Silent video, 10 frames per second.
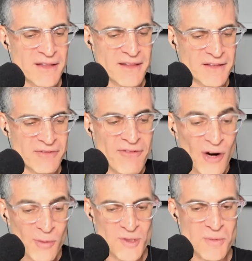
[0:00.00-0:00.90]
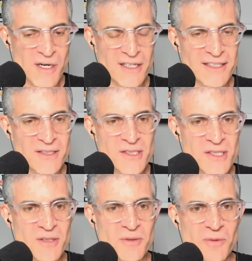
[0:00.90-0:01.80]
the farmers market
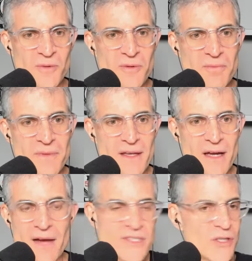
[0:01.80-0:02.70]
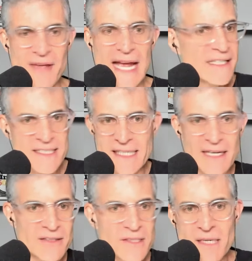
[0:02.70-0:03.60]
to obviously you had to
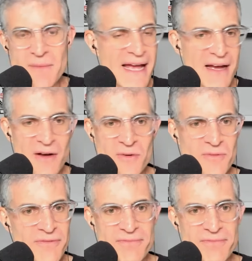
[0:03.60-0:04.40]
scale somehow